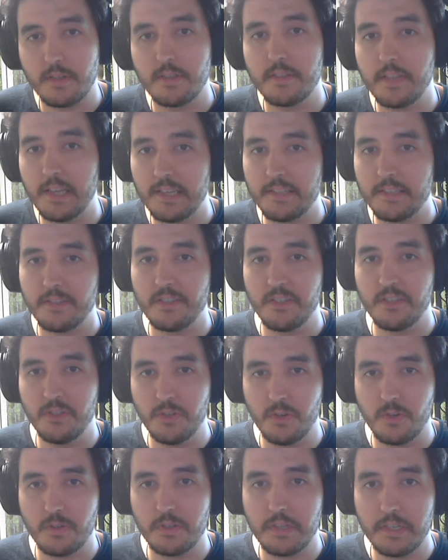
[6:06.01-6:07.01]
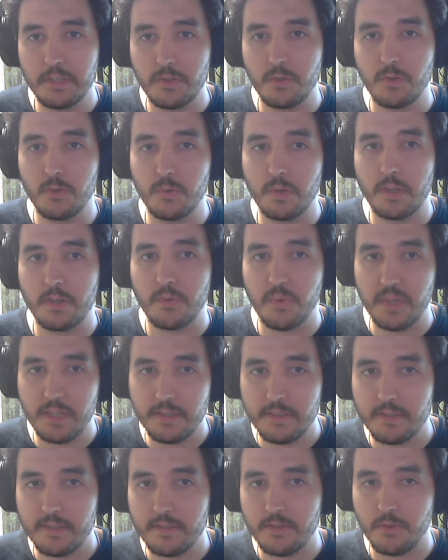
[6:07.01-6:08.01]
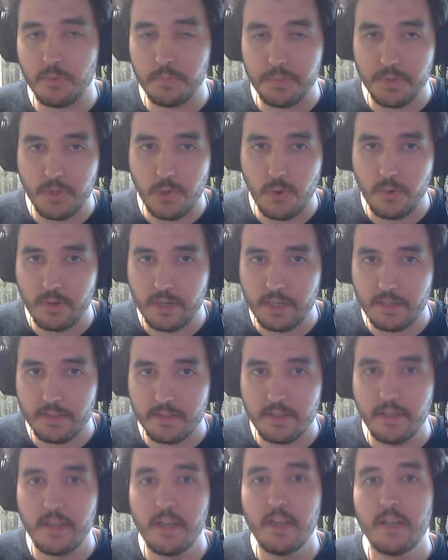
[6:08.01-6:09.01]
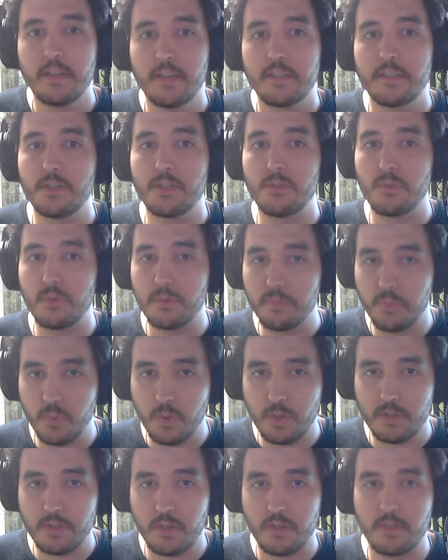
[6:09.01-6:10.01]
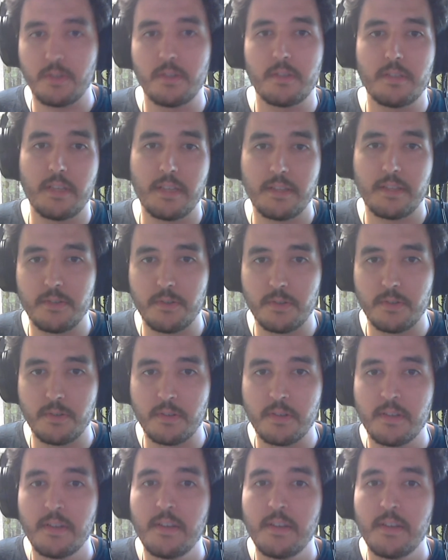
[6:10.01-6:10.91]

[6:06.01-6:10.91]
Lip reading: Yes, you don't need to do the quests to progress. The rewards are not that good.